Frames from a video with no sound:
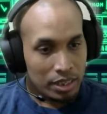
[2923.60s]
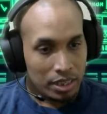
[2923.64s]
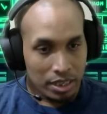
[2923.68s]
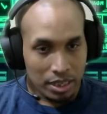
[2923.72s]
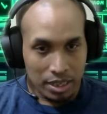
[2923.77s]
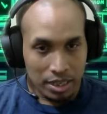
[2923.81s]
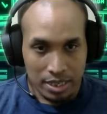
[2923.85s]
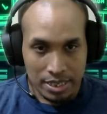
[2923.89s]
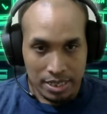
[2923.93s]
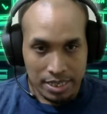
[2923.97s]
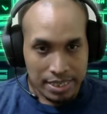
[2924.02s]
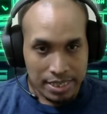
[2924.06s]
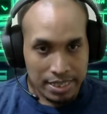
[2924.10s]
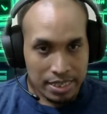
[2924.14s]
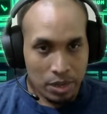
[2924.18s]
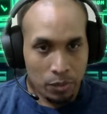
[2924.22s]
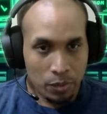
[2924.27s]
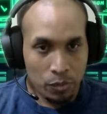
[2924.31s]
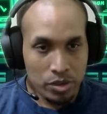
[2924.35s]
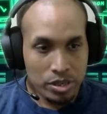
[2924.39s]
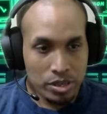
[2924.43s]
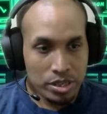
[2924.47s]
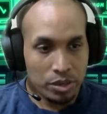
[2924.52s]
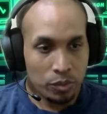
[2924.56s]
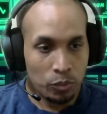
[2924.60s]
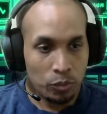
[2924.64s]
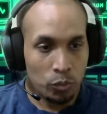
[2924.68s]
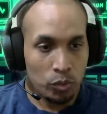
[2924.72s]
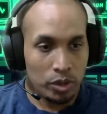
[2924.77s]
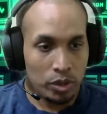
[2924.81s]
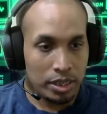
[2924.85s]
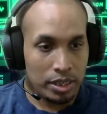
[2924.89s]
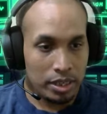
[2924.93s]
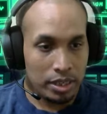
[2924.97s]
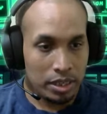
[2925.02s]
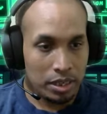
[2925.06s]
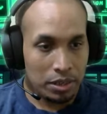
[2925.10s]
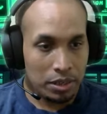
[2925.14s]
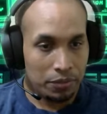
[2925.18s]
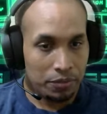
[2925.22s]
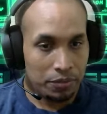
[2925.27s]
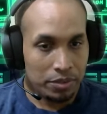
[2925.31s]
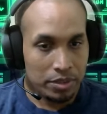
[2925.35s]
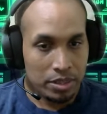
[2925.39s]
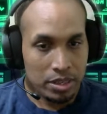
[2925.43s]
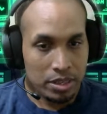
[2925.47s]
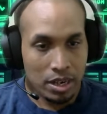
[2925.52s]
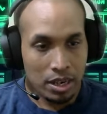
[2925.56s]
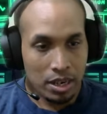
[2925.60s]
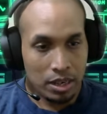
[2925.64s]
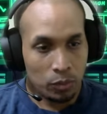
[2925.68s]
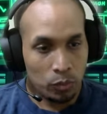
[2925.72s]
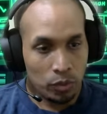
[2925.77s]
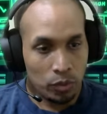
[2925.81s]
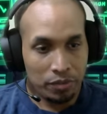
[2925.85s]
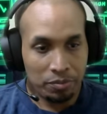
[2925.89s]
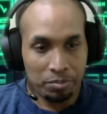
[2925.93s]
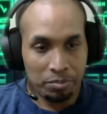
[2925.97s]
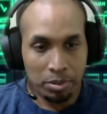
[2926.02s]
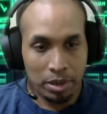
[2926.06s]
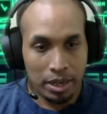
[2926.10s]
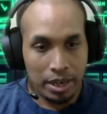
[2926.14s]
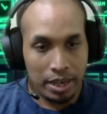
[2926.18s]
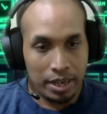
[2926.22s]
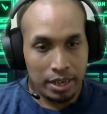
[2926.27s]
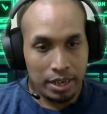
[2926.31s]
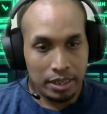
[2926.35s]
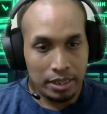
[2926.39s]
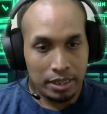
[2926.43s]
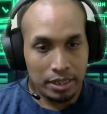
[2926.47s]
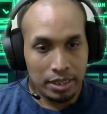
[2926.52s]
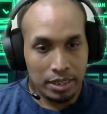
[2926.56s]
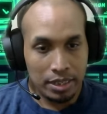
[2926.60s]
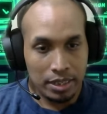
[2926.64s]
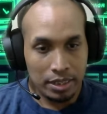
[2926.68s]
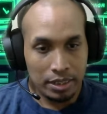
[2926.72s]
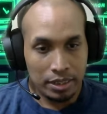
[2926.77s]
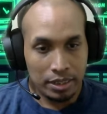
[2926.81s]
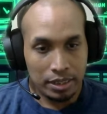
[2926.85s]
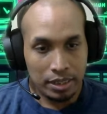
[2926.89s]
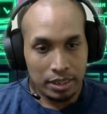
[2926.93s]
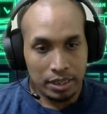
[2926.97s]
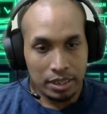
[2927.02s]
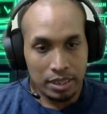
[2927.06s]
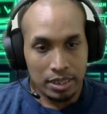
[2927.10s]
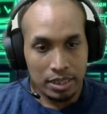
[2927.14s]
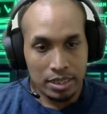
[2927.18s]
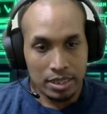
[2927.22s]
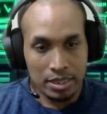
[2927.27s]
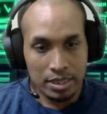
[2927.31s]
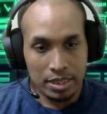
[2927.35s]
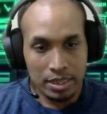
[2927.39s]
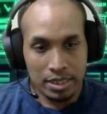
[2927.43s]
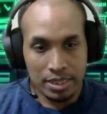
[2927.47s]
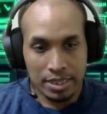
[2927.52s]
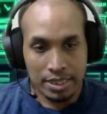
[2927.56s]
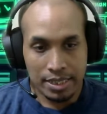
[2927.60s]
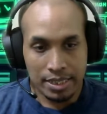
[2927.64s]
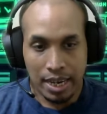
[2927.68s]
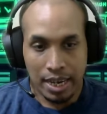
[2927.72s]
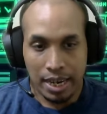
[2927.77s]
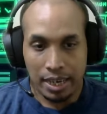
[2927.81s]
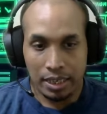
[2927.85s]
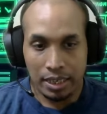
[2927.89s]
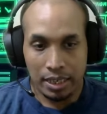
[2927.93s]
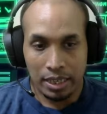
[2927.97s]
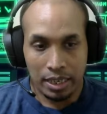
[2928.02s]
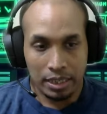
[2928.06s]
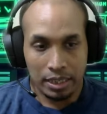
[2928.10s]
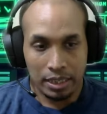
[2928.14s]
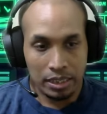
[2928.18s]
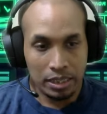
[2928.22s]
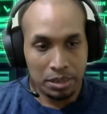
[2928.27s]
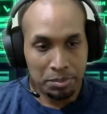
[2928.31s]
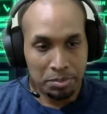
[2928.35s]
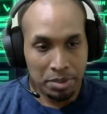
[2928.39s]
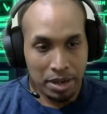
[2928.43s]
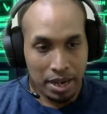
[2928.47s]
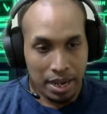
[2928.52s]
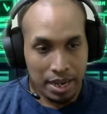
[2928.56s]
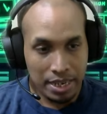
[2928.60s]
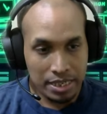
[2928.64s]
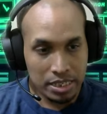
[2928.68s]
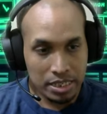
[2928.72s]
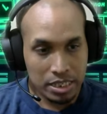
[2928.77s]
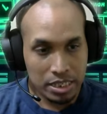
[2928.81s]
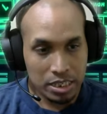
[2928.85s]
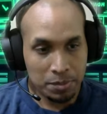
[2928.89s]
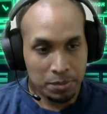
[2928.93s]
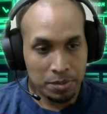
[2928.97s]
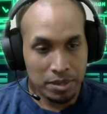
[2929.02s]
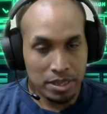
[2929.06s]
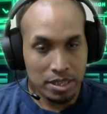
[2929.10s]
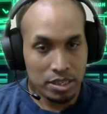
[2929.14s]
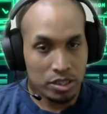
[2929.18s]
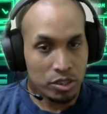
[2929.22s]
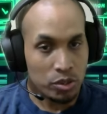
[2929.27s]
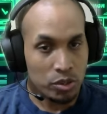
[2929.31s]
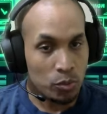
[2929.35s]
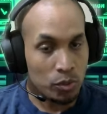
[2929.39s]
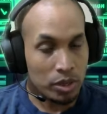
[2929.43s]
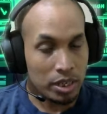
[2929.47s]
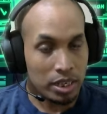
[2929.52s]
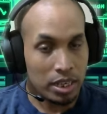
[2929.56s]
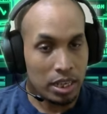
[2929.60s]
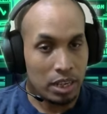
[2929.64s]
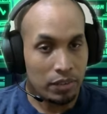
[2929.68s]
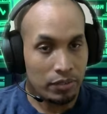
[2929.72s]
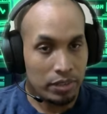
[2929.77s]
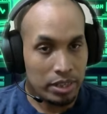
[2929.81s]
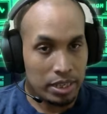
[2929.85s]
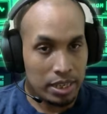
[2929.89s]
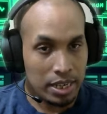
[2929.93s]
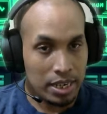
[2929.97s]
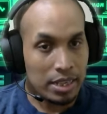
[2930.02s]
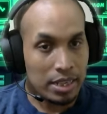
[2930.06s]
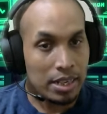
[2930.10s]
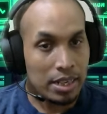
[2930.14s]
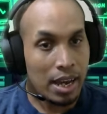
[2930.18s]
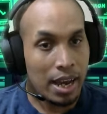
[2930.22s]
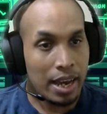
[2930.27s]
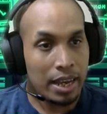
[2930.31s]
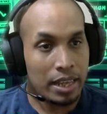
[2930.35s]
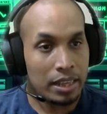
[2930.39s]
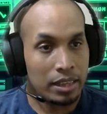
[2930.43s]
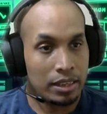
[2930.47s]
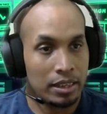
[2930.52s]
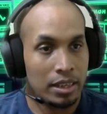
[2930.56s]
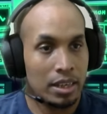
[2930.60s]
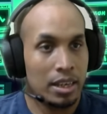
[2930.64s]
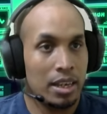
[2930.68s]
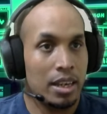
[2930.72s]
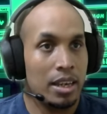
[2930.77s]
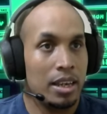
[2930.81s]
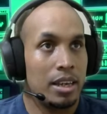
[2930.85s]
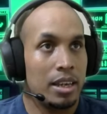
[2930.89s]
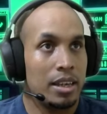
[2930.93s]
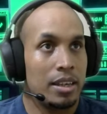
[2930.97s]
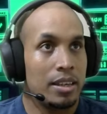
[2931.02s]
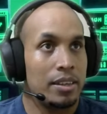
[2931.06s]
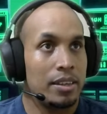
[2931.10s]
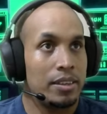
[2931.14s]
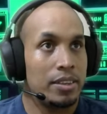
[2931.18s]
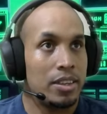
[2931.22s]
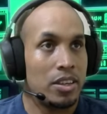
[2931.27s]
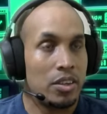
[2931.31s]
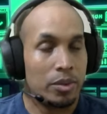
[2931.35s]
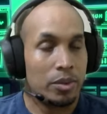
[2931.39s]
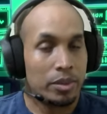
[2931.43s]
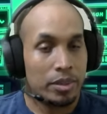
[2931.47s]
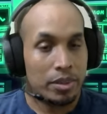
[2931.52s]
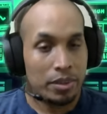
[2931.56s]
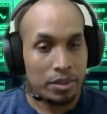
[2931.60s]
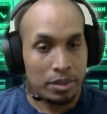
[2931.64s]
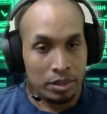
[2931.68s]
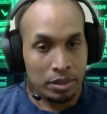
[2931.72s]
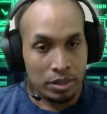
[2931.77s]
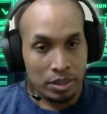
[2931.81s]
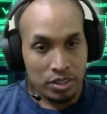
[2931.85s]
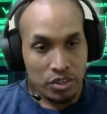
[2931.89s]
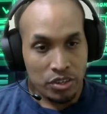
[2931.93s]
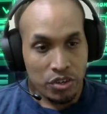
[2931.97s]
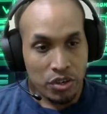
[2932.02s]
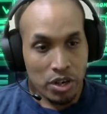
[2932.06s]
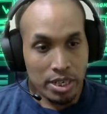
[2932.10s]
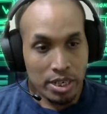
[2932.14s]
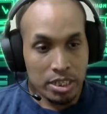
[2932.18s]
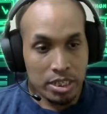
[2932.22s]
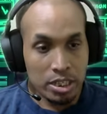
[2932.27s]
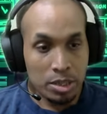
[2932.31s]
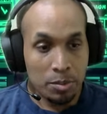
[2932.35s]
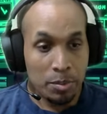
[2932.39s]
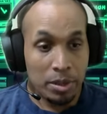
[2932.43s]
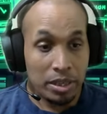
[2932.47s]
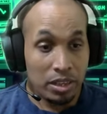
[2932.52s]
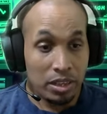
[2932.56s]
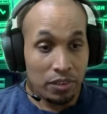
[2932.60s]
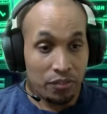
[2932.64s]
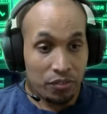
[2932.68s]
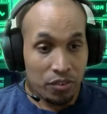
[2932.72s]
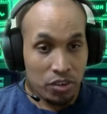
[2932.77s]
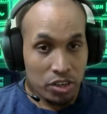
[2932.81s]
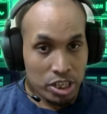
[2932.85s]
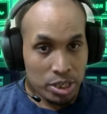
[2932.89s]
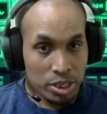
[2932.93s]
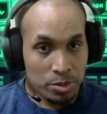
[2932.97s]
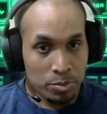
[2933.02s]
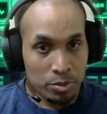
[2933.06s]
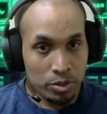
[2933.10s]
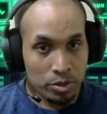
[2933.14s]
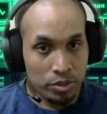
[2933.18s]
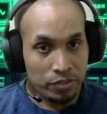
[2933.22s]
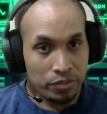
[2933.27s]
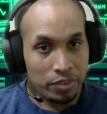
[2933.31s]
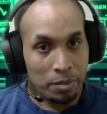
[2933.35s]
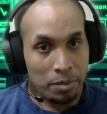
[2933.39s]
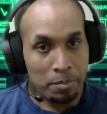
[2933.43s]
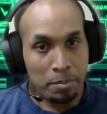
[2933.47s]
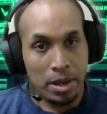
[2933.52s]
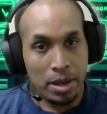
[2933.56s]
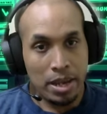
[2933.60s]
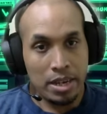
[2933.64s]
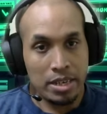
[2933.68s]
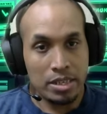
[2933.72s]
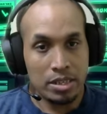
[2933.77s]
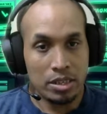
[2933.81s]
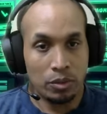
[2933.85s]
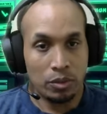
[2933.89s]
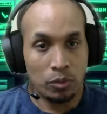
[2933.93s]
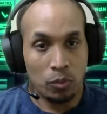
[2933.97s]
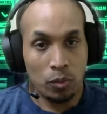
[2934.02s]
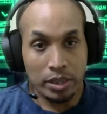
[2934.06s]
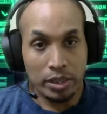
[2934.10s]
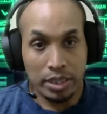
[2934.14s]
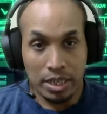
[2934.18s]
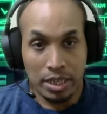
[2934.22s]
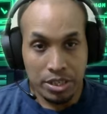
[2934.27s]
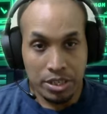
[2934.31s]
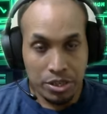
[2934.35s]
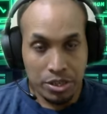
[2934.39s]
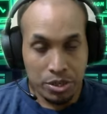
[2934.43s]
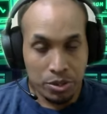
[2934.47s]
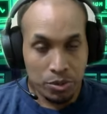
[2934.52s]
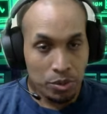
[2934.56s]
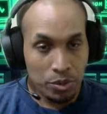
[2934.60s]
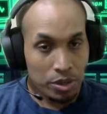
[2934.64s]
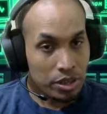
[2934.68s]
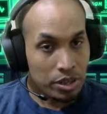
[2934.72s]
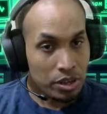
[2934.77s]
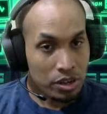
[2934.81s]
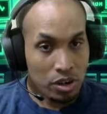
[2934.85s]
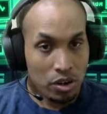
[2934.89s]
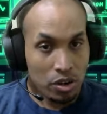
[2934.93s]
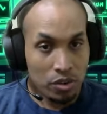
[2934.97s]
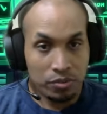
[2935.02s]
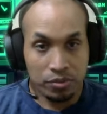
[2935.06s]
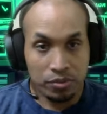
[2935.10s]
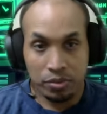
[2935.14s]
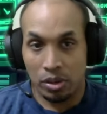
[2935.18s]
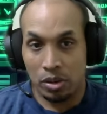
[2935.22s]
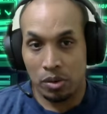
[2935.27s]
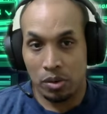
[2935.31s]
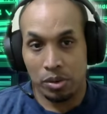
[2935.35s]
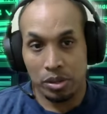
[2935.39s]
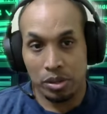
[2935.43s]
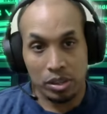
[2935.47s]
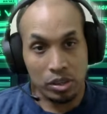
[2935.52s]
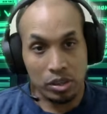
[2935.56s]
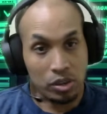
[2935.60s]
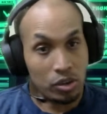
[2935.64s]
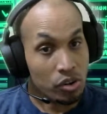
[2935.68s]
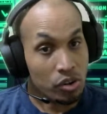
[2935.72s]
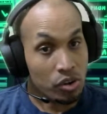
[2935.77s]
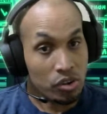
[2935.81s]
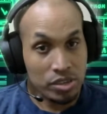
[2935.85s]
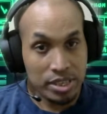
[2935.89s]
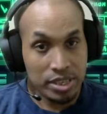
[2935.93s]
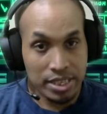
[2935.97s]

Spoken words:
is the same reason we've played in a side lane in the past. It's because you want to give the AI the chance to make the first move, and based on what they do, either go forward or go